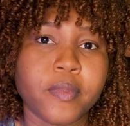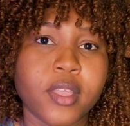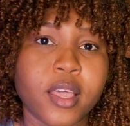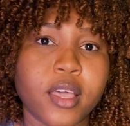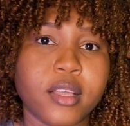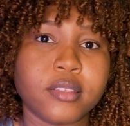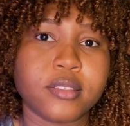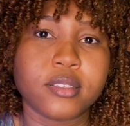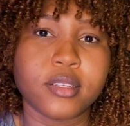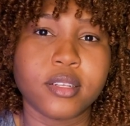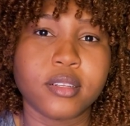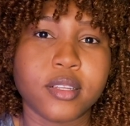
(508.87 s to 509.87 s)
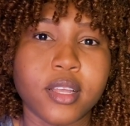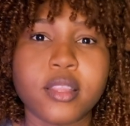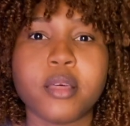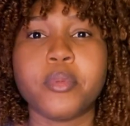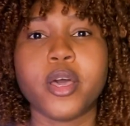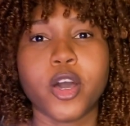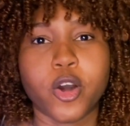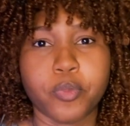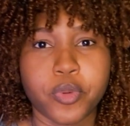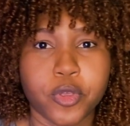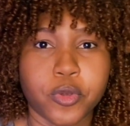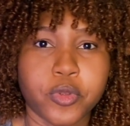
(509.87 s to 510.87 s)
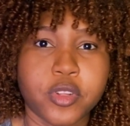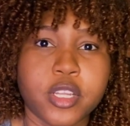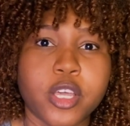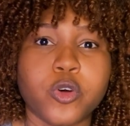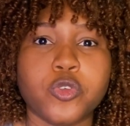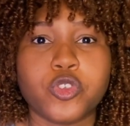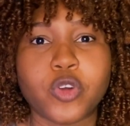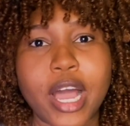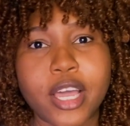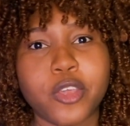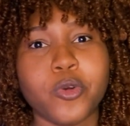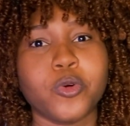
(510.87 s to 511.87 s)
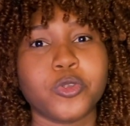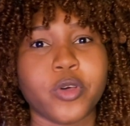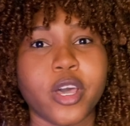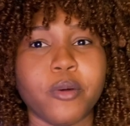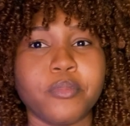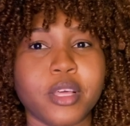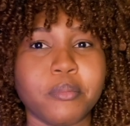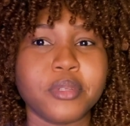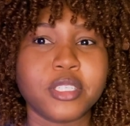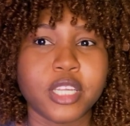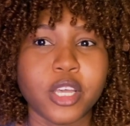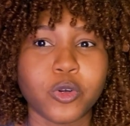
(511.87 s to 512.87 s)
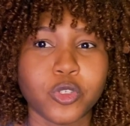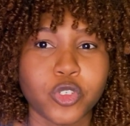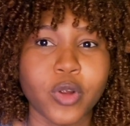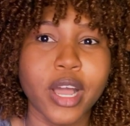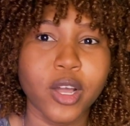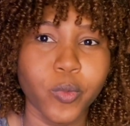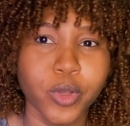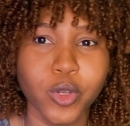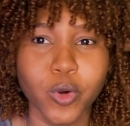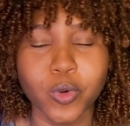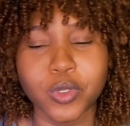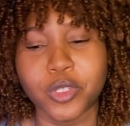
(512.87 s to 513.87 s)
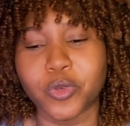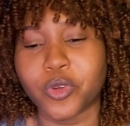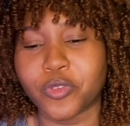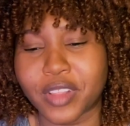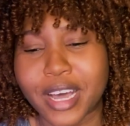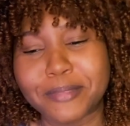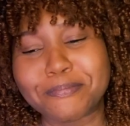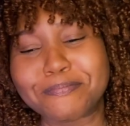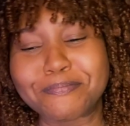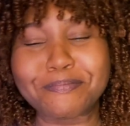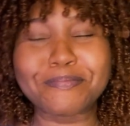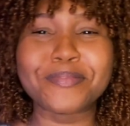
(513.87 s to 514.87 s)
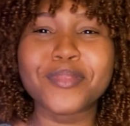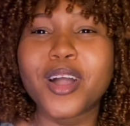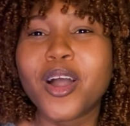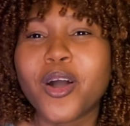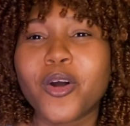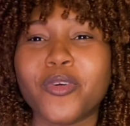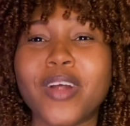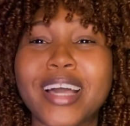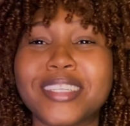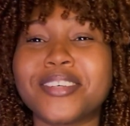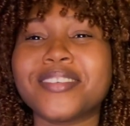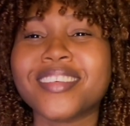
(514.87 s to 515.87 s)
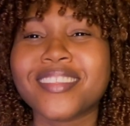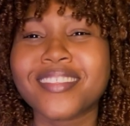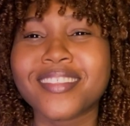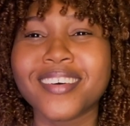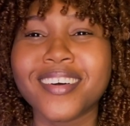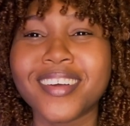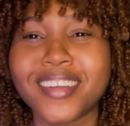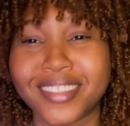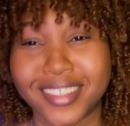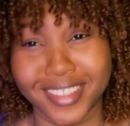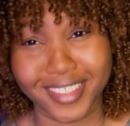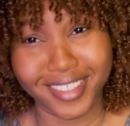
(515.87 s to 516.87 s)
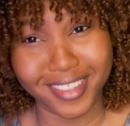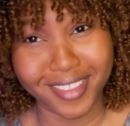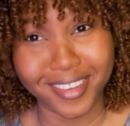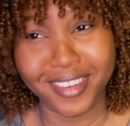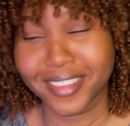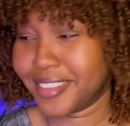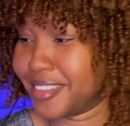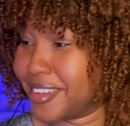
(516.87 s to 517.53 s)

and let them help you stay on track. You also help them stay on track with goals and all of that. All right. So the third tip